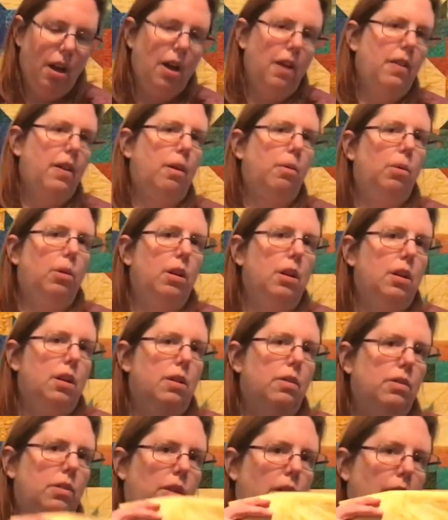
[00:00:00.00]
and that really
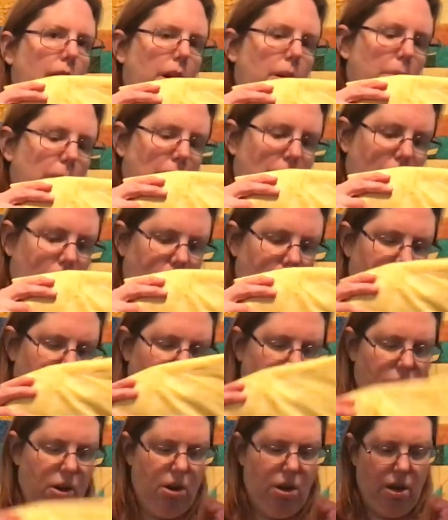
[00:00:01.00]
does look like a banana
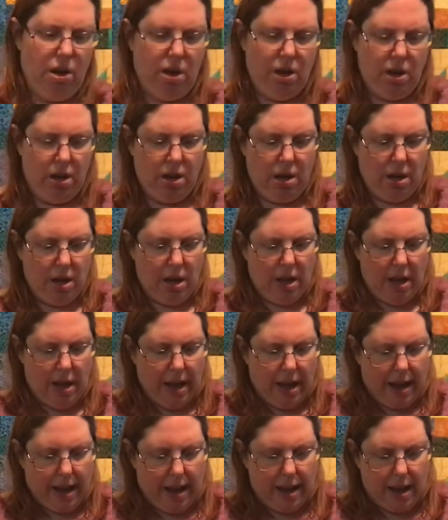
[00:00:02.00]
there,
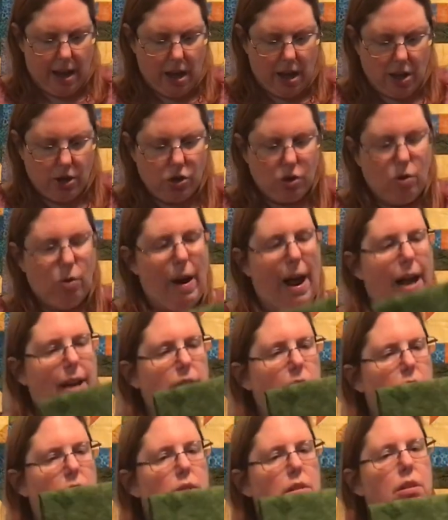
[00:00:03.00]
and
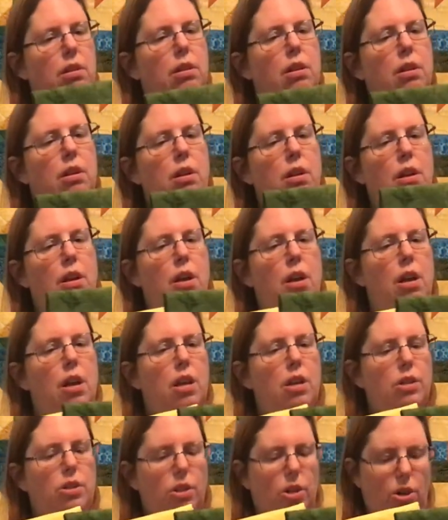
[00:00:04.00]
grass
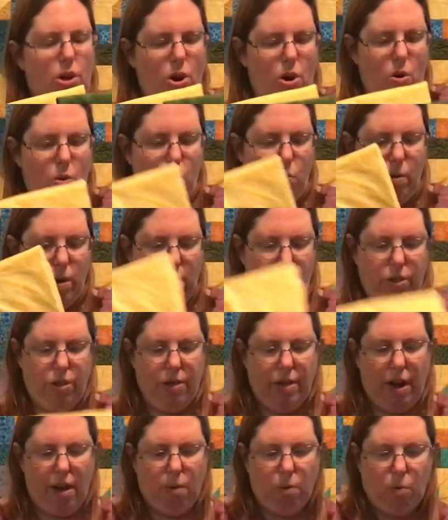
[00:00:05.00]
to go with
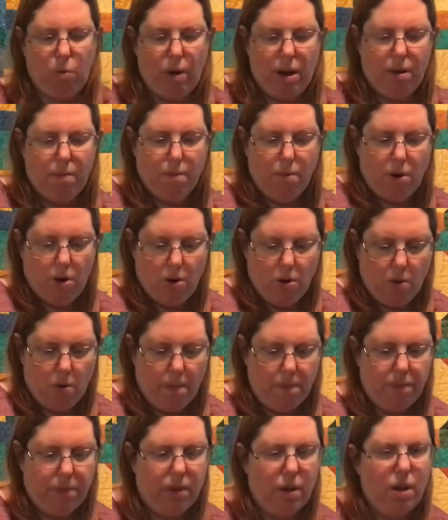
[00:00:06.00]
that rainbow
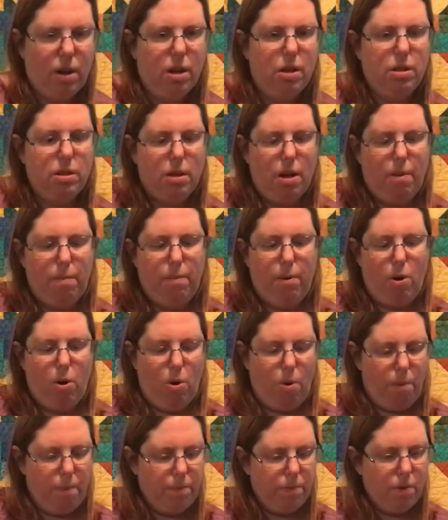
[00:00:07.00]

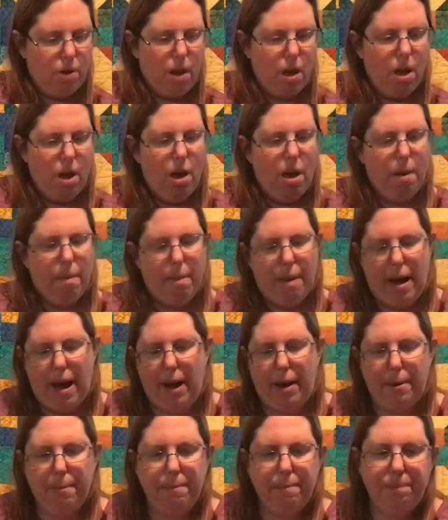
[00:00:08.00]
Contempo
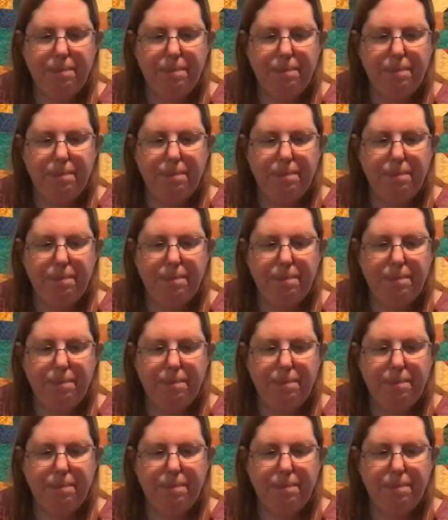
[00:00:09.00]
pack.